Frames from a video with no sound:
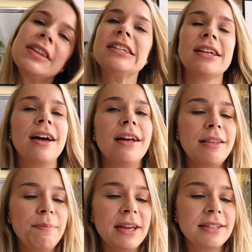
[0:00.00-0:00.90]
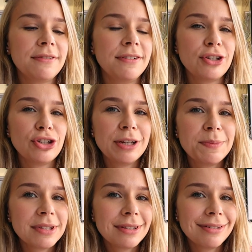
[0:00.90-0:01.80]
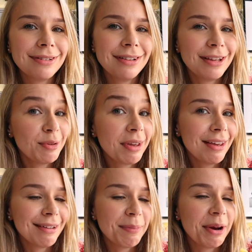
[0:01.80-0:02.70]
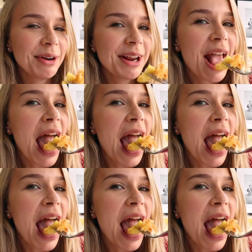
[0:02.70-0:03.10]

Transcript: These are the best fish and chips in the UK, apparently.